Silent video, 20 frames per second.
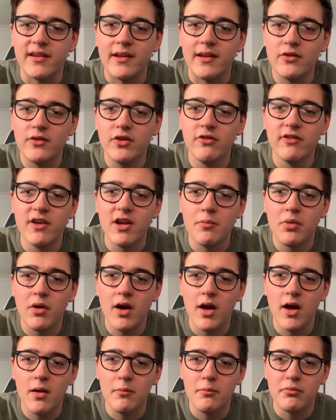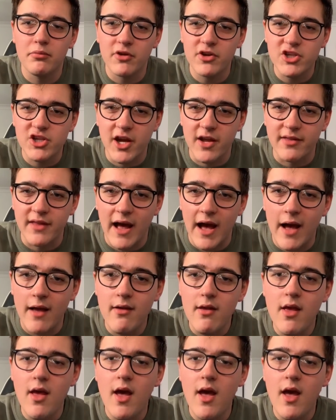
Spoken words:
Now, I do really appreciate that.